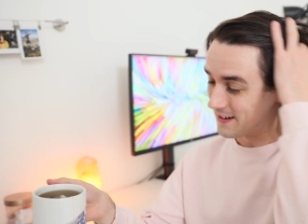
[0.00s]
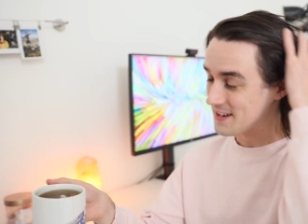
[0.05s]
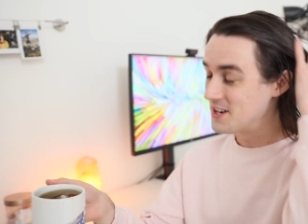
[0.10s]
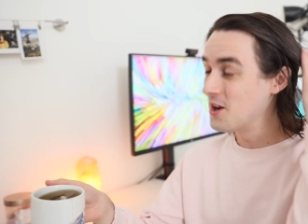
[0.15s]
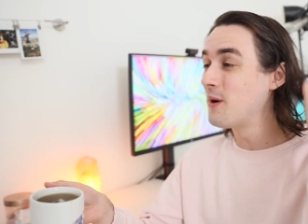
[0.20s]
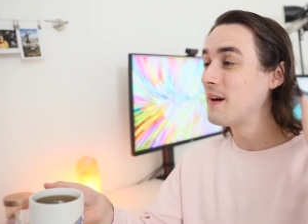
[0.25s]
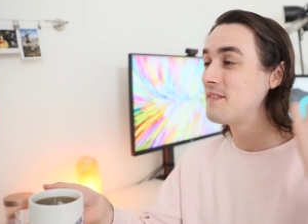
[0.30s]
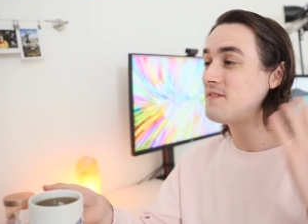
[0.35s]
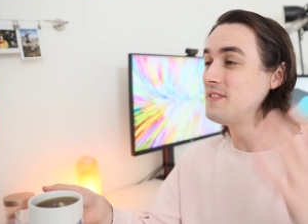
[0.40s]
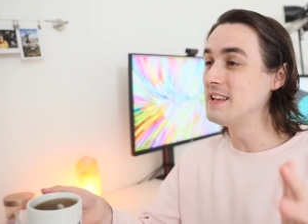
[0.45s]
I
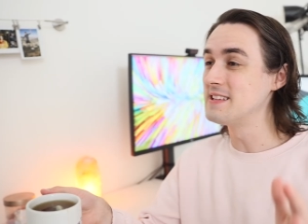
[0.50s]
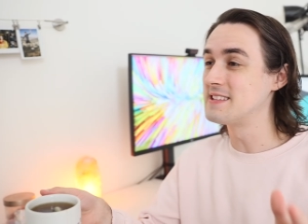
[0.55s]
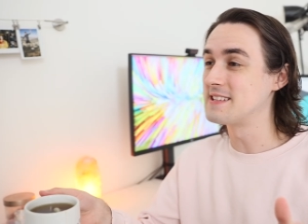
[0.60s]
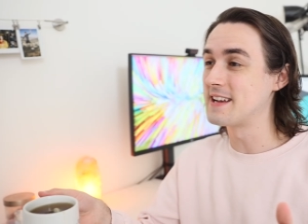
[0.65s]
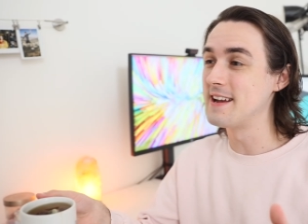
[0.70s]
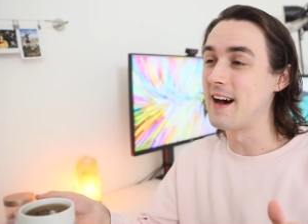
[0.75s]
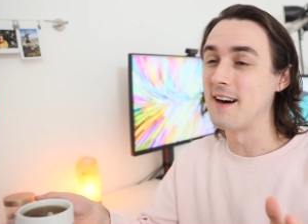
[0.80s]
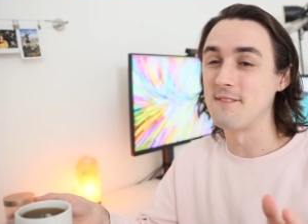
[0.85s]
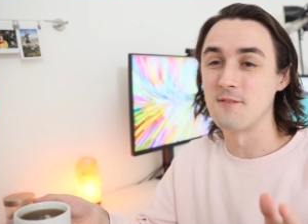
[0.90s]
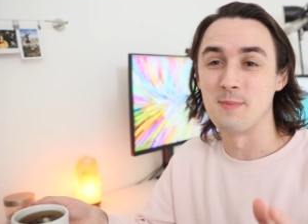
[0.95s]
know I've
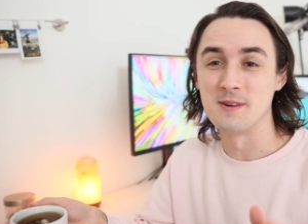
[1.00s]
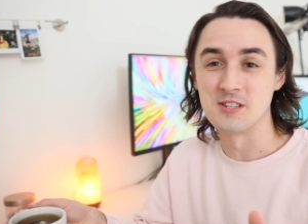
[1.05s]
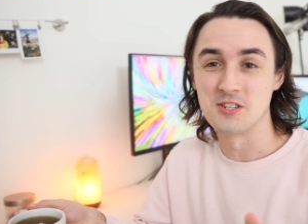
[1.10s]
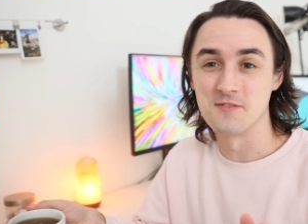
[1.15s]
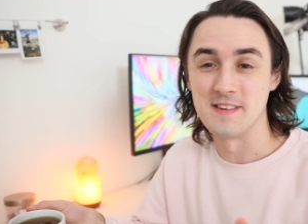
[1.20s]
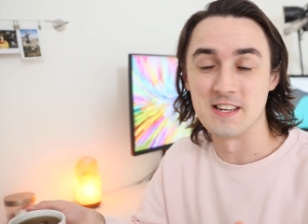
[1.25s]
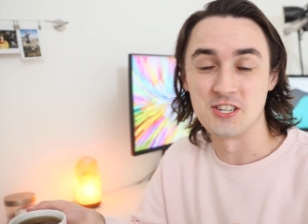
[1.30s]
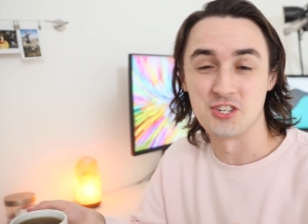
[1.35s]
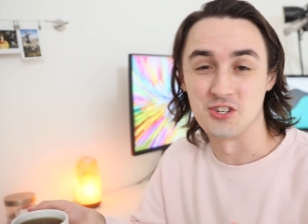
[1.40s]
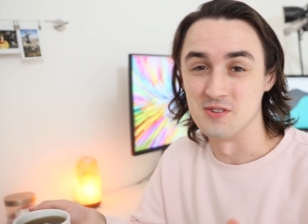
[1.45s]
listed off a bunch
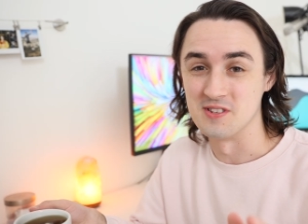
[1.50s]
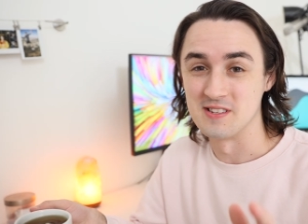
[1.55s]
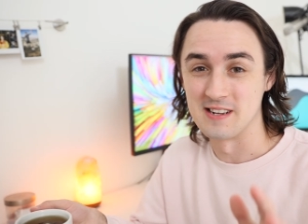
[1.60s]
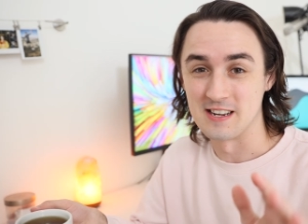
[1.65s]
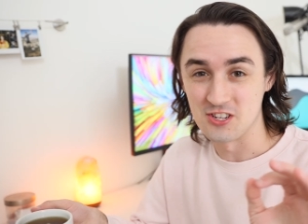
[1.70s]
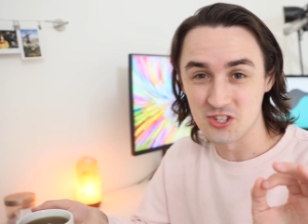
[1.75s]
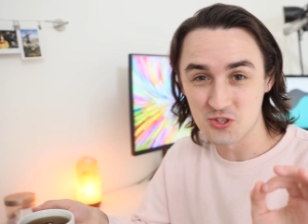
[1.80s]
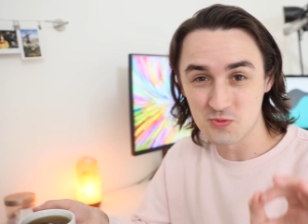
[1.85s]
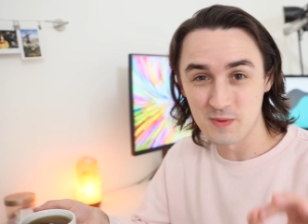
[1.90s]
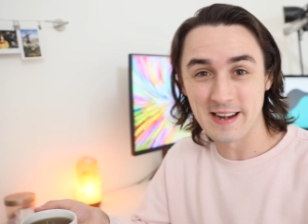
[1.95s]
of issues, and I
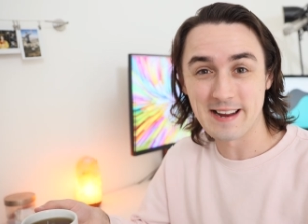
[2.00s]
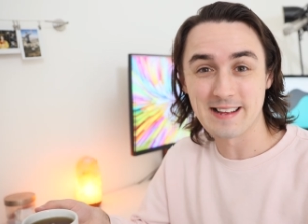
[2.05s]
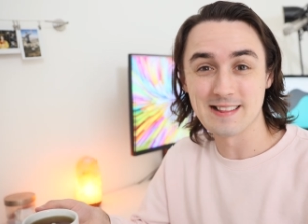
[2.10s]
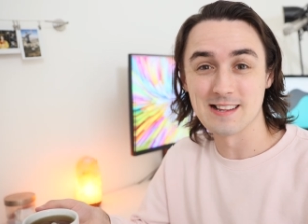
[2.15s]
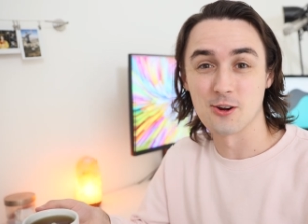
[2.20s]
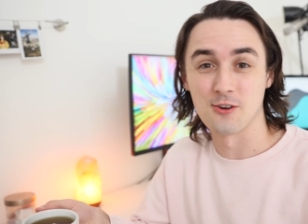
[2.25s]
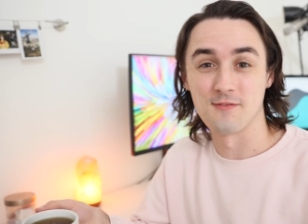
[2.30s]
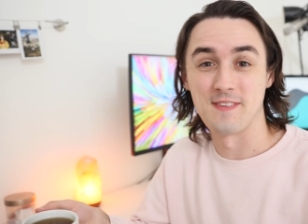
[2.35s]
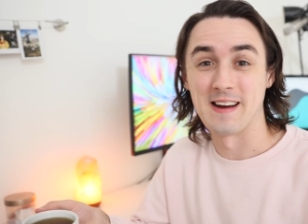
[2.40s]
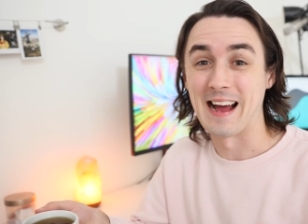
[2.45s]
just want to
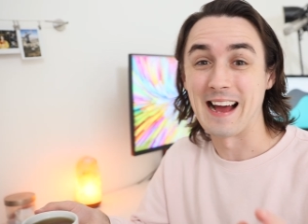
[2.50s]
clarify,